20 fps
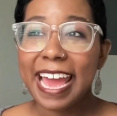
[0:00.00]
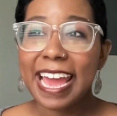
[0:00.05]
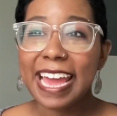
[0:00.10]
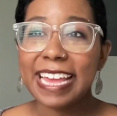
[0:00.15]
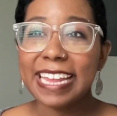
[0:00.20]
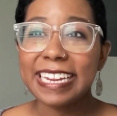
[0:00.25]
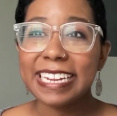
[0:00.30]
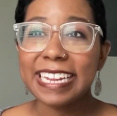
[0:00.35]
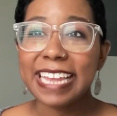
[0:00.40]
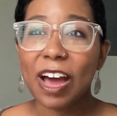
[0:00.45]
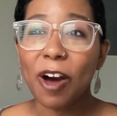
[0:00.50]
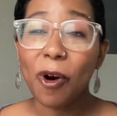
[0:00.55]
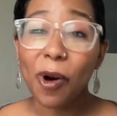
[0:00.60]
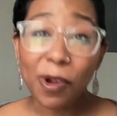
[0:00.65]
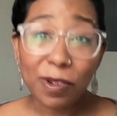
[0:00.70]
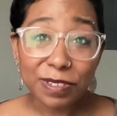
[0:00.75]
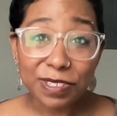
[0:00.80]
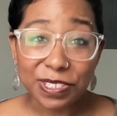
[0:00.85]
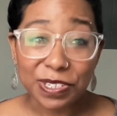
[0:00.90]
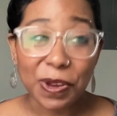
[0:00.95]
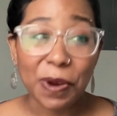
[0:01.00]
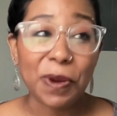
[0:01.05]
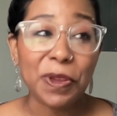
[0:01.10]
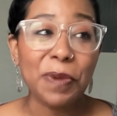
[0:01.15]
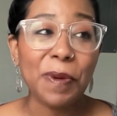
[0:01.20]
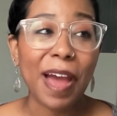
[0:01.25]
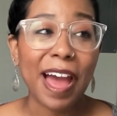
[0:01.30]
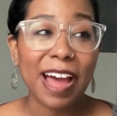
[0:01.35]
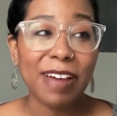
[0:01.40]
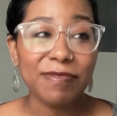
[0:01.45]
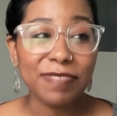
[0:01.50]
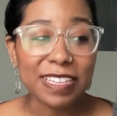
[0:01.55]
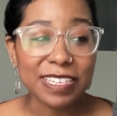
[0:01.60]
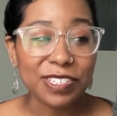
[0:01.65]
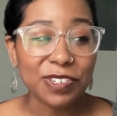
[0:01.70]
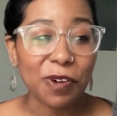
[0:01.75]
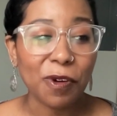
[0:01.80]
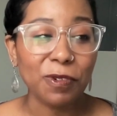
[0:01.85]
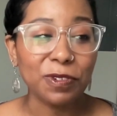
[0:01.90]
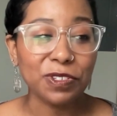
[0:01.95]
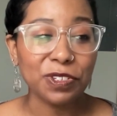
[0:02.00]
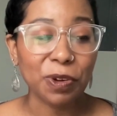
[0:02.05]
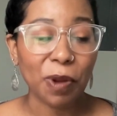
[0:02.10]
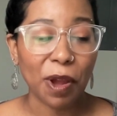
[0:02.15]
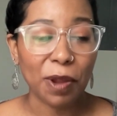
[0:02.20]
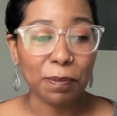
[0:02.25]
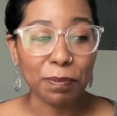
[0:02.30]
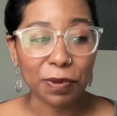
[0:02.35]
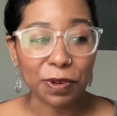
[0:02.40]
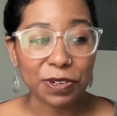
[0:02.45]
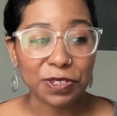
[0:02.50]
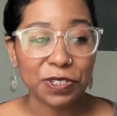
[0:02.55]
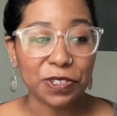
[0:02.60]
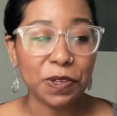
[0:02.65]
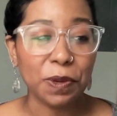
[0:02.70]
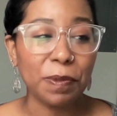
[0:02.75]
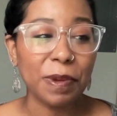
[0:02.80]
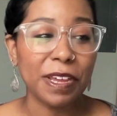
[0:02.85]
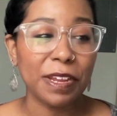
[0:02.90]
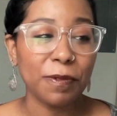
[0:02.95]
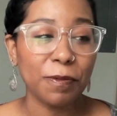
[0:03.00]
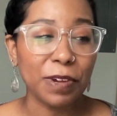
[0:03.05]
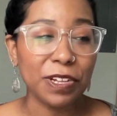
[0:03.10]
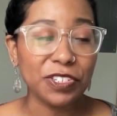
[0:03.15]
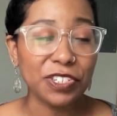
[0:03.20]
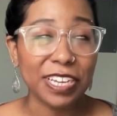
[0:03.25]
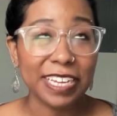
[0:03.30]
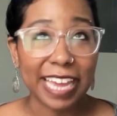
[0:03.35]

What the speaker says: And also you have this culture on Booktube in which,